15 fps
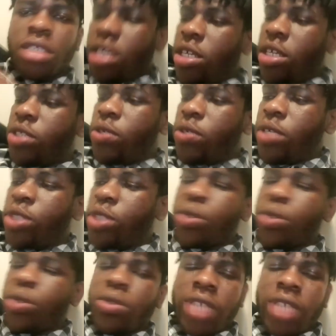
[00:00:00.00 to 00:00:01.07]
So in
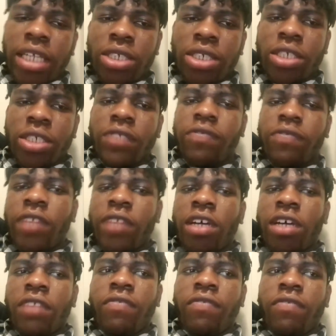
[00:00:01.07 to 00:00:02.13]
total, that's just
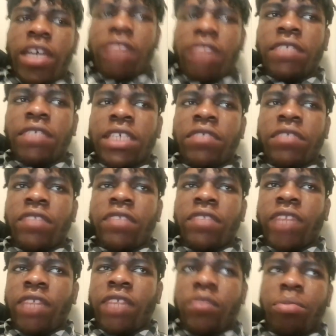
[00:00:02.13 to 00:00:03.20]

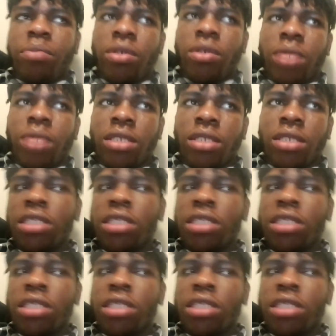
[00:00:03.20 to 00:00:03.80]
$575 per month.